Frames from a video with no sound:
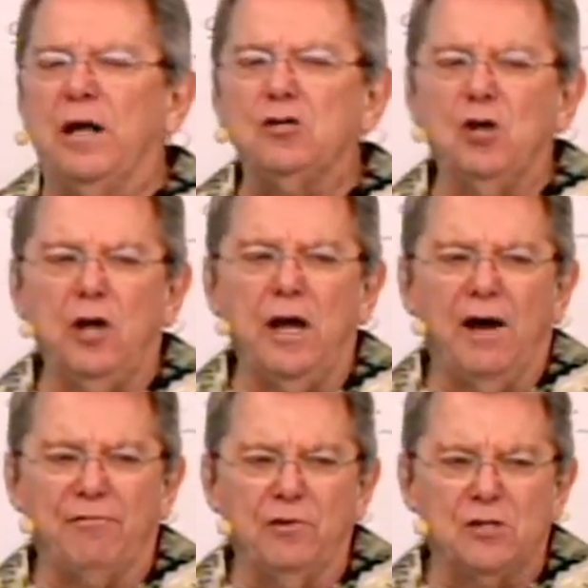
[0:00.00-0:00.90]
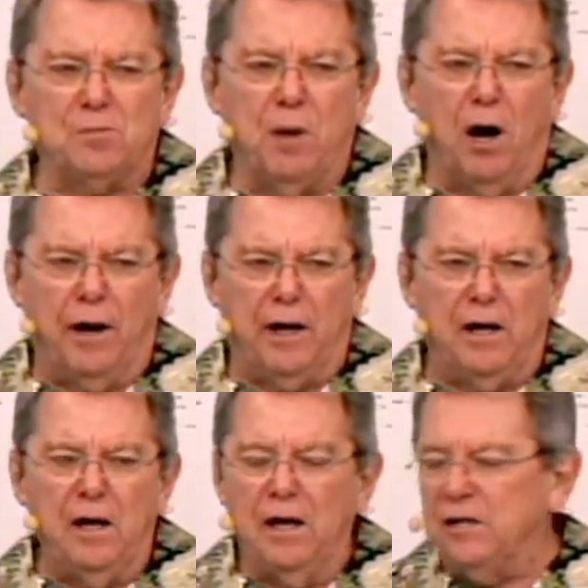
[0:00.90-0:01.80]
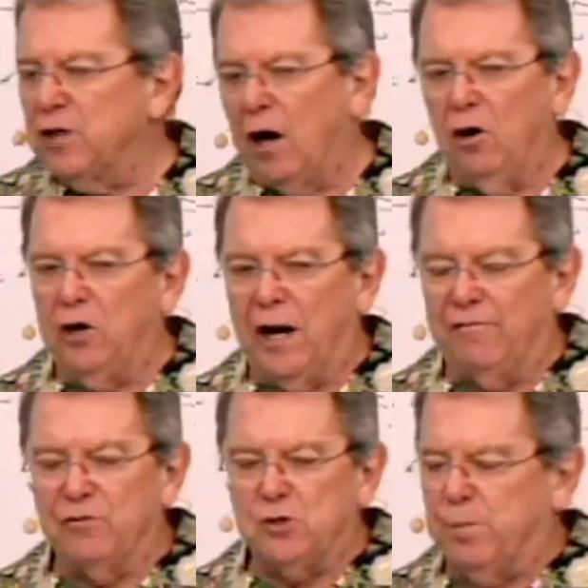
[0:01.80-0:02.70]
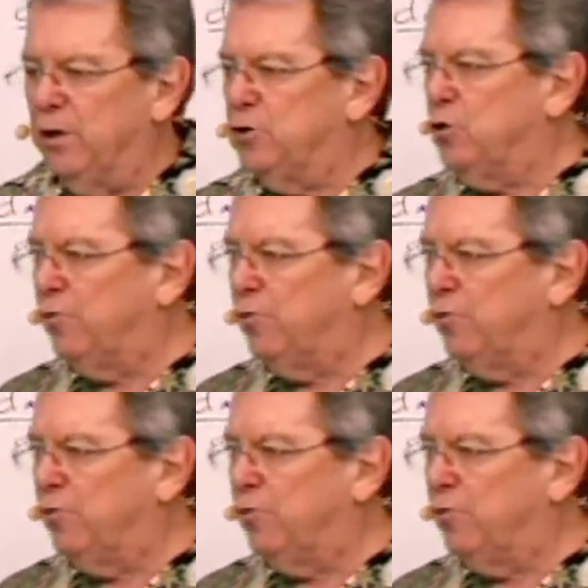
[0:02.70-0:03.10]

He's looking out for this body. He's not looking out for spiritual